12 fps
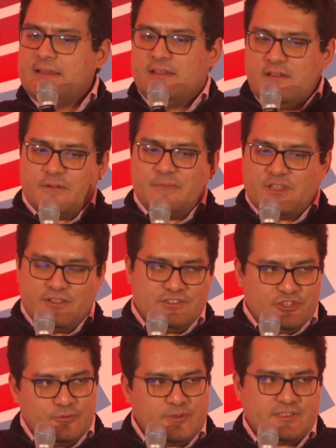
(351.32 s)
From the
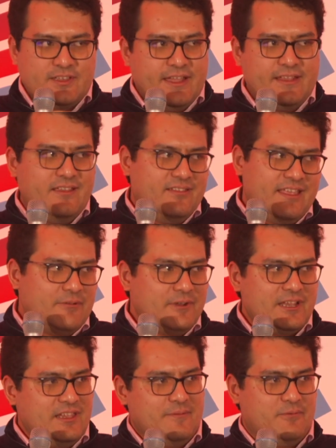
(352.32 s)
consumer side, they
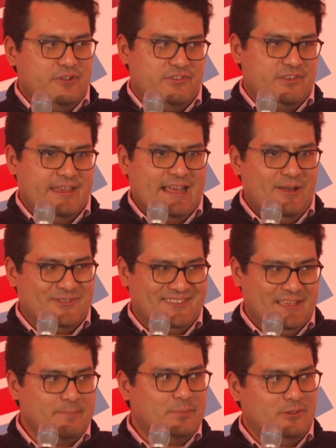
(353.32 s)
really appreciate how
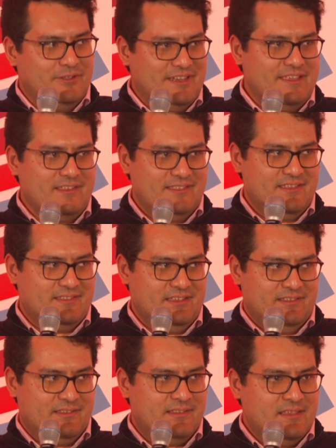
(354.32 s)
simple and easy this
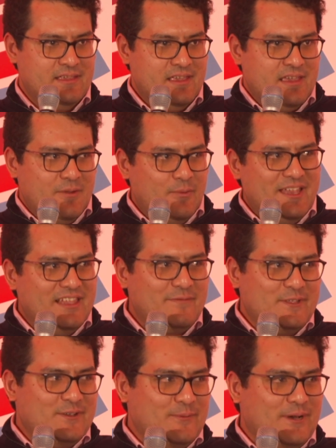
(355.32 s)
is. We live
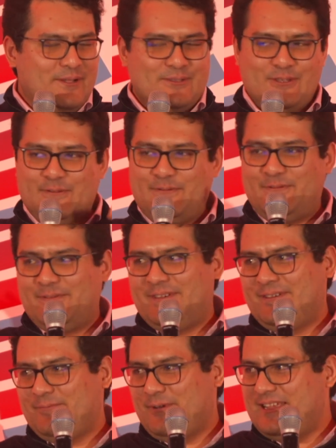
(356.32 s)
in a world of
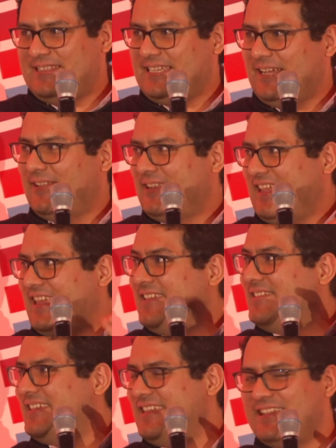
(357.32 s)
retail and
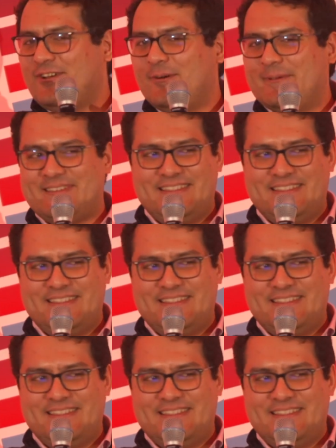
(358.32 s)
easy e-commerce.